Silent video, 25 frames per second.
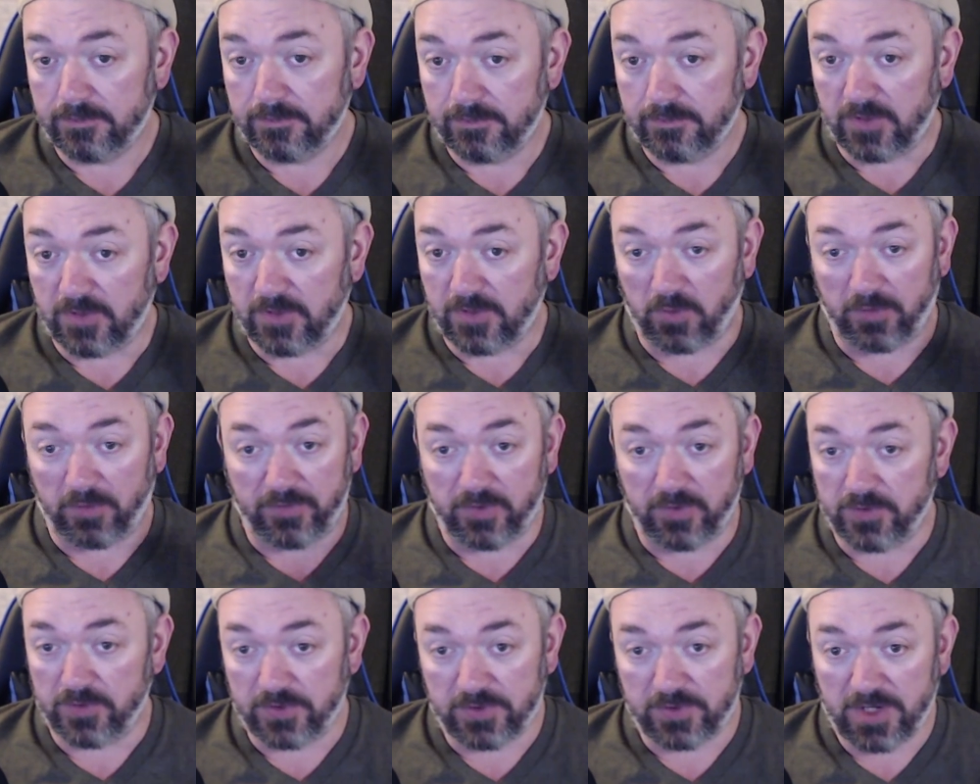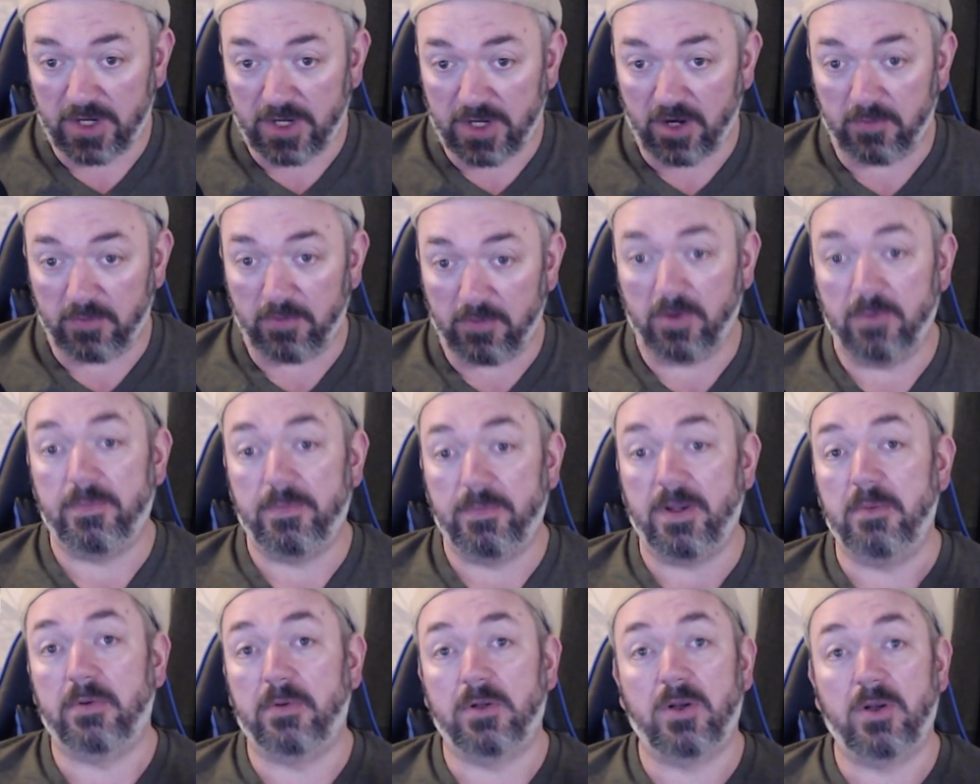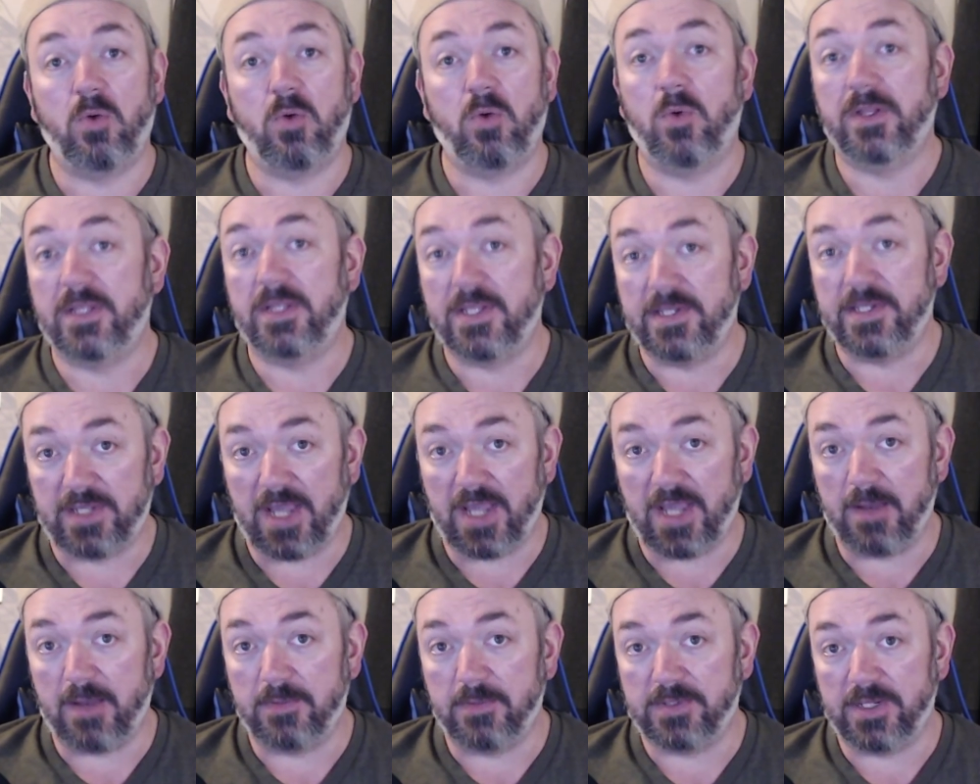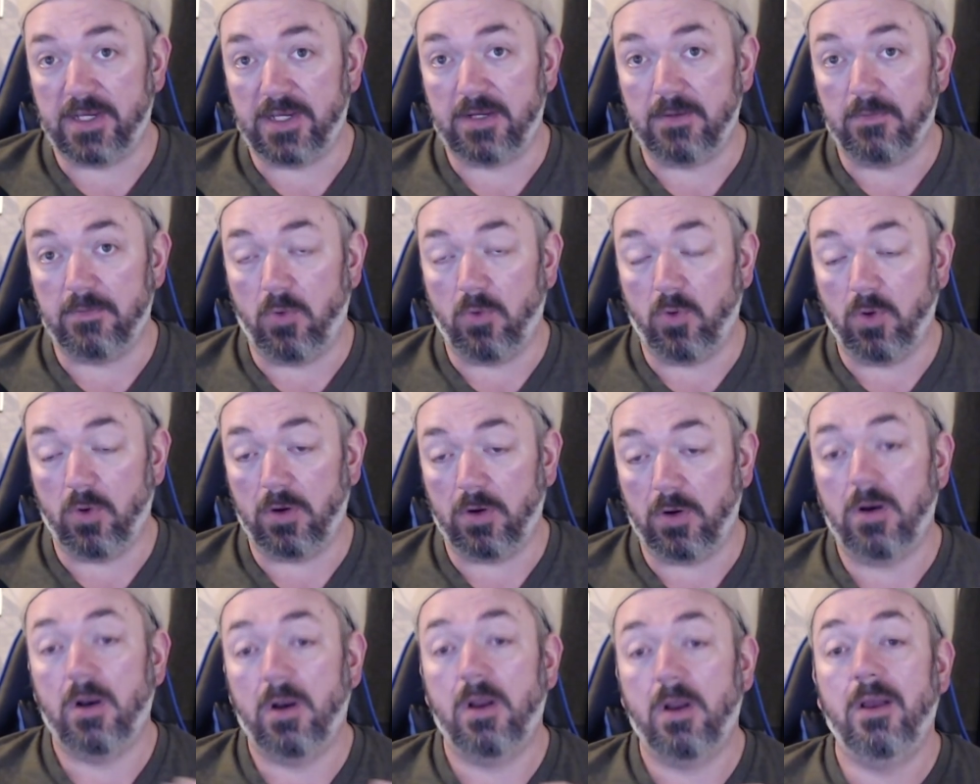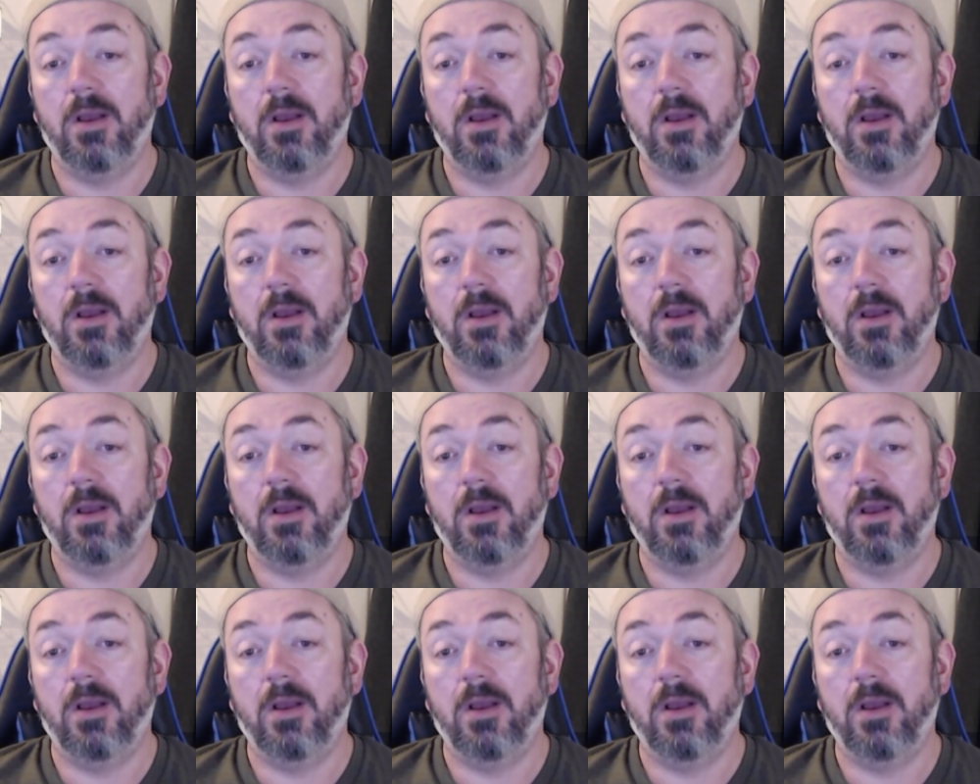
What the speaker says: the reviews are terrible, people don't want these games anymore,